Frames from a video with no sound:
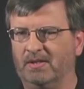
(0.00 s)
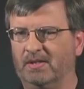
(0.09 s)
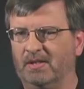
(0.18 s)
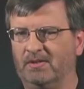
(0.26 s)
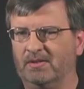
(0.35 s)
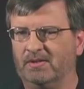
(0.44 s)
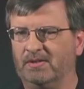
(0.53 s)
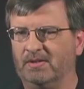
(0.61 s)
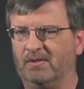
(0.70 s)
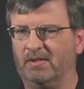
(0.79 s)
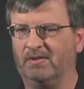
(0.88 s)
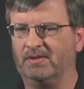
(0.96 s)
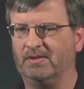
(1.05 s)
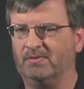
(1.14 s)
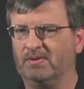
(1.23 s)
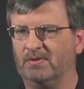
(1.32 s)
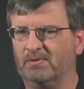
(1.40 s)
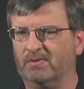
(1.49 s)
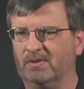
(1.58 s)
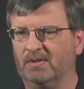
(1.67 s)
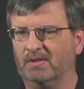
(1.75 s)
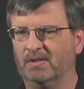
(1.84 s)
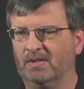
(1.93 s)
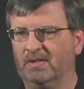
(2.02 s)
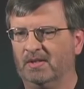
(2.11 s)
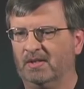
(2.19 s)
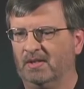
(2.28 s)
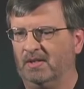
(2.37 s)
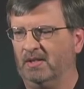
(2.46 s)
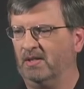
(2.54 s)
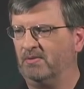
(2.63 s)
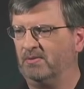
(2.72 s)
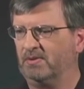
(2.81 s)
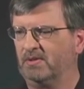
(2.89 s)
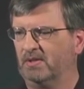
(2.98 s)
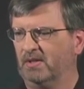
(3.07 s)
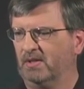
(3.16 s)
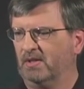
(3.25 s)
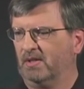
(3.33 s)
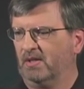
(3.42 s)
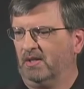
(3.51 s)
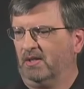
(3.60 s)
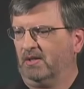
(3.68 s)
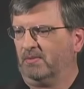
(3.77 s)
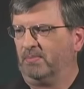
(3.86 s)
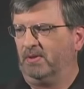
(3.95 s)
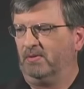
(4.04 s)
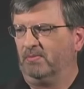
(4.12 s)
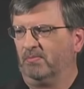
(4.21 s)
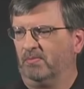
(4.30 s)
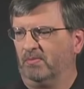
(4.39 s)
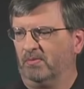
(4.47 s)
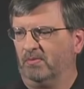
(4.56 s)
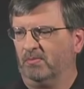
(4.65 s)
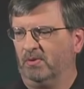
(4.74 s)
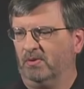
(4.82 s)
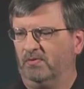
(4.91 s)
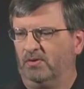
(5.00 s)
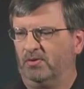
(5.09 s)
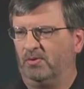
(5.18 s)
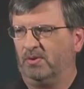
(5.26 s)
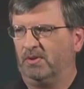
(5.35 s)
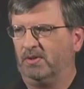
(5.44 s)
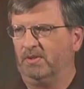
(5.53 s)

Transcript: again. I couldn't see it. All I could see was the Lord. And I was being moved toward